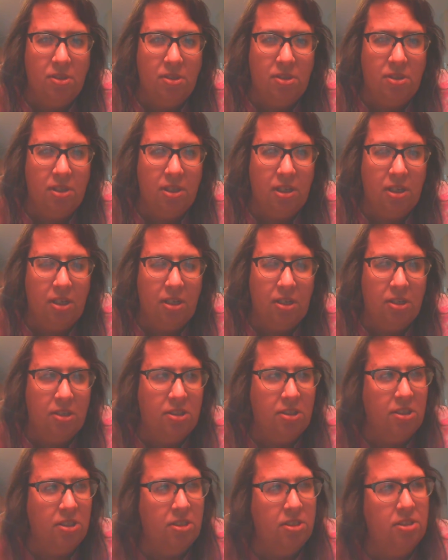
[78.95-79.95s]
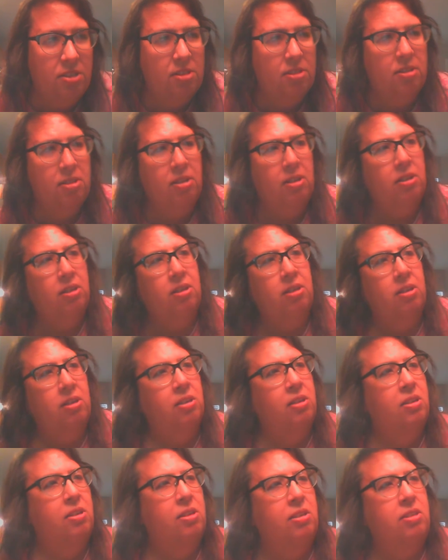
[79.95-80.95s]
It's like, it's just
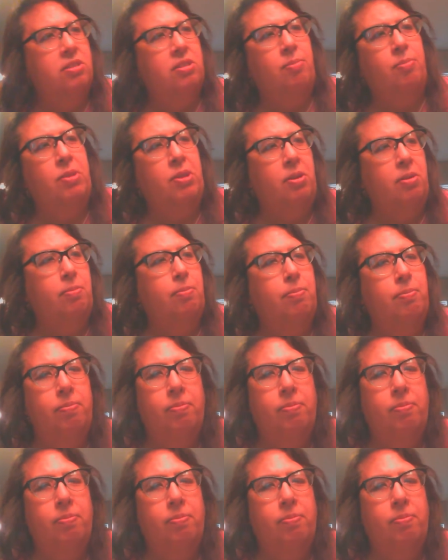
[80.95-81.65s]
something,